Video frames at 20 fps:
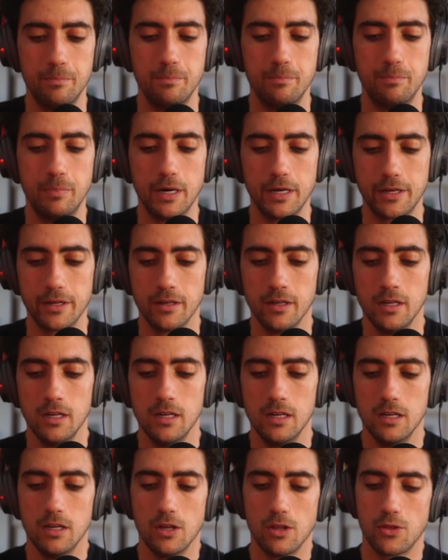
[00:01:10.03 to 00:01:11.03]
But
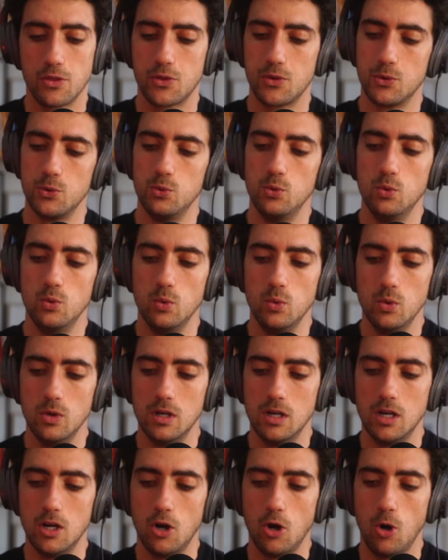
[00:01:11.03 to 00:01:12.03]
through
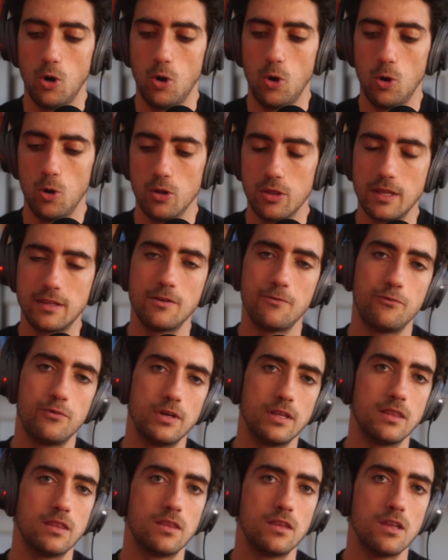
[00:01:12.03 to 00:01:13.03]
all the
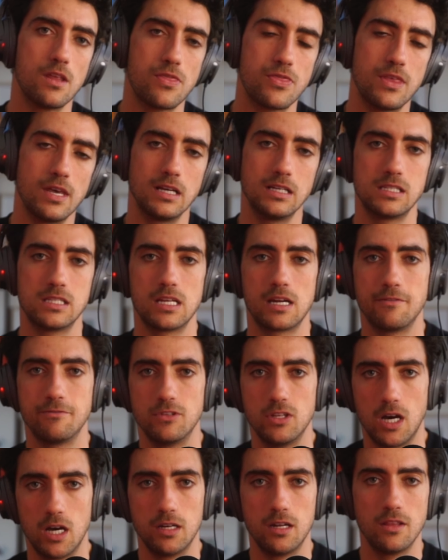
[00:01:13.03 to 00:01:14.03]
different things that I've
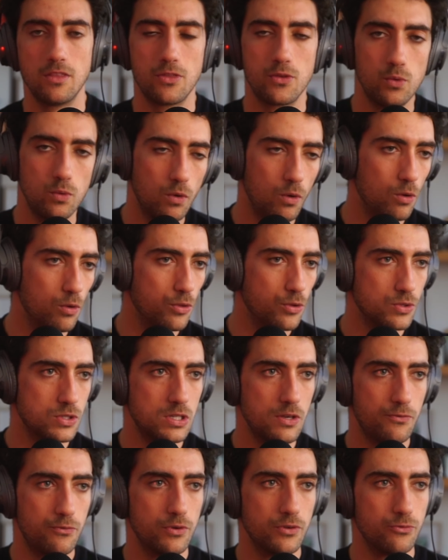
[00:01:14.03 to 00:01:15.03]
done and through all those
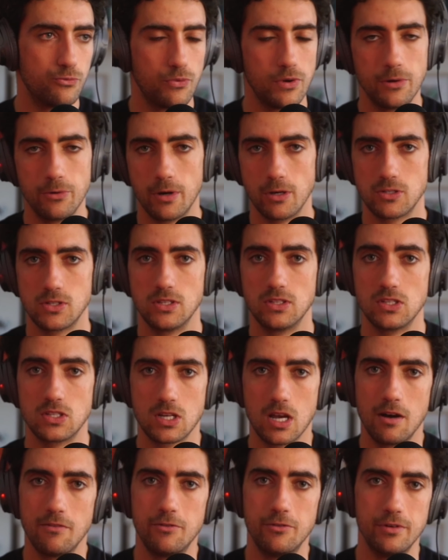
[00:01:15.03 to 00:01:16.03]
different reroutes and
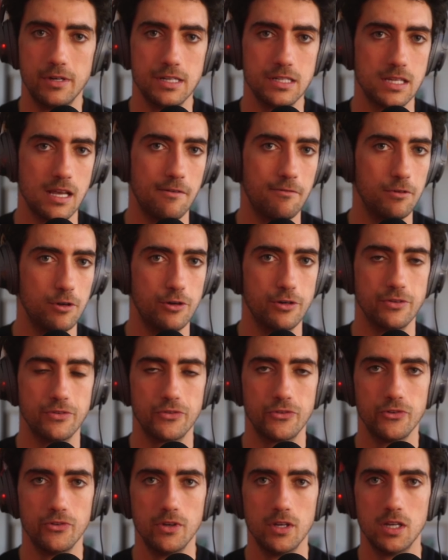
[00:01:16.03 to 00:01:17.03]
discoveries, I've
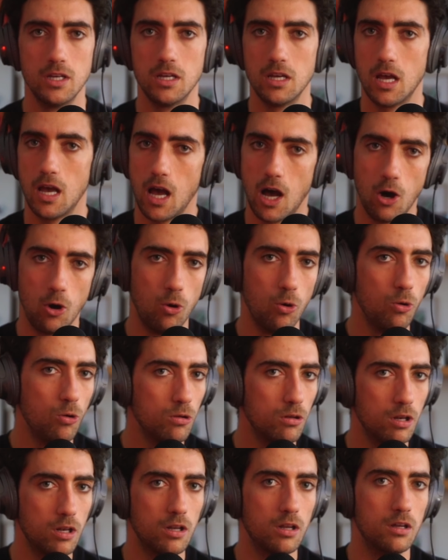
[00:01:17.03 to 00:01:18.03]
learned a
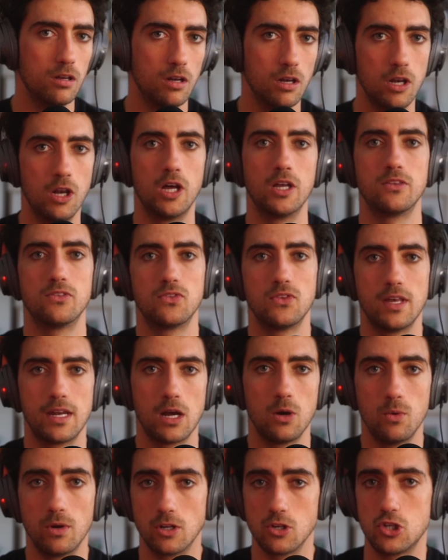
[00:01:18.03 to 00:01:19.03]
whole lot that I
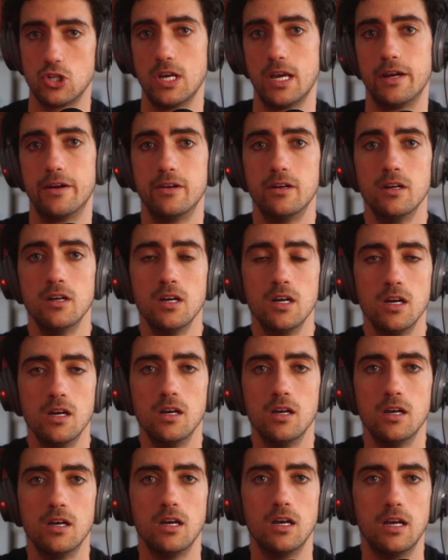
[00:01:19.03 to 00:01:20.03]
want to share
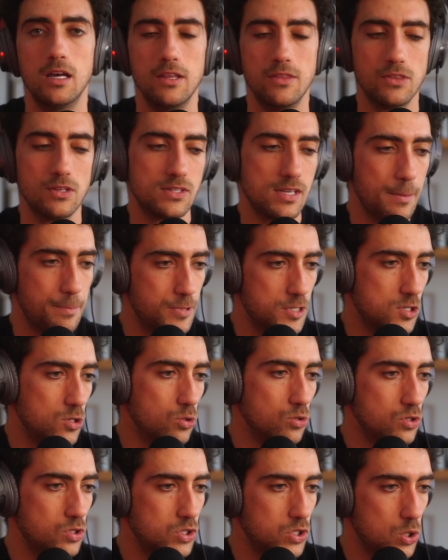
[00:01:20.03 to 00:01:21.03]
in this
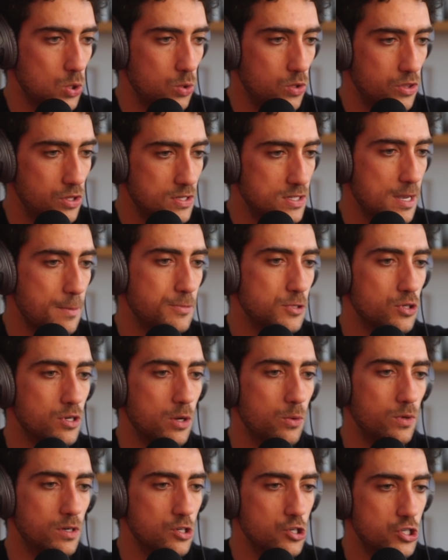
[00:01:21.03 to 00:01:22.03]
episode. So in this episode, I
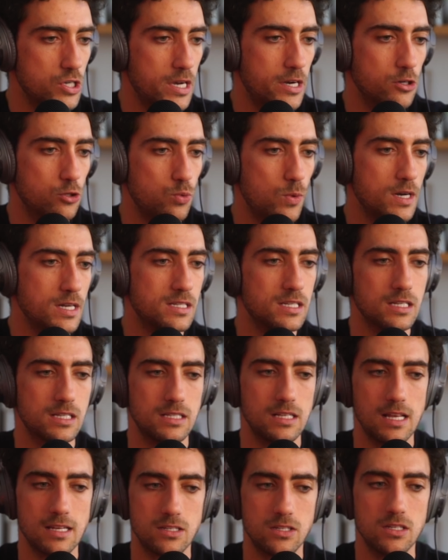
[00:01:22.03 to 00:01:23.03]
want to share 26
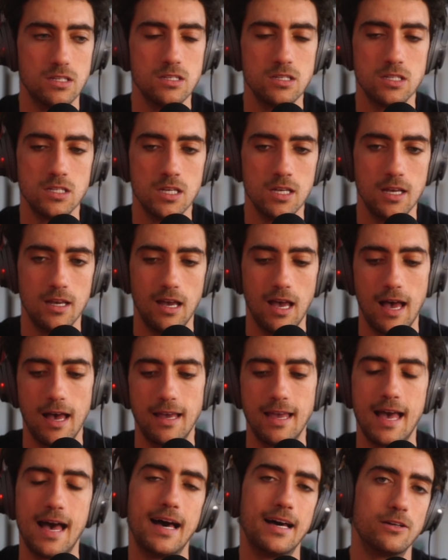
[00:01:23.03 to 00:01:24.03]
lessons I
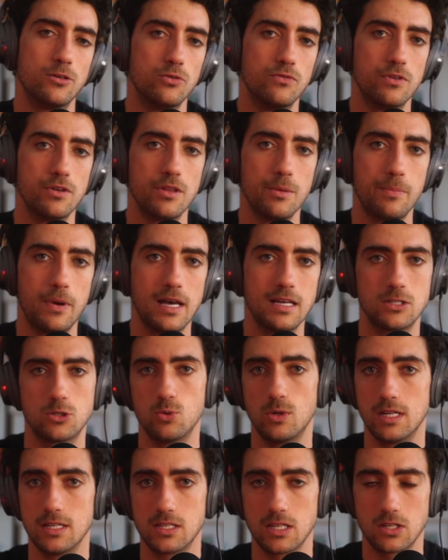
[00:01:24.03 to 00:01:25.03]
had over the past
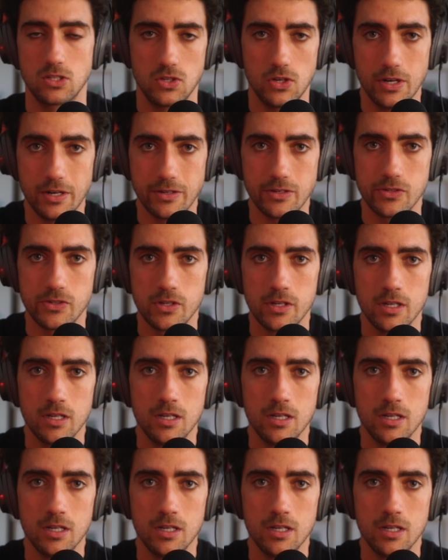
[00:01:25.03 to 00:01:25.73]
26 years.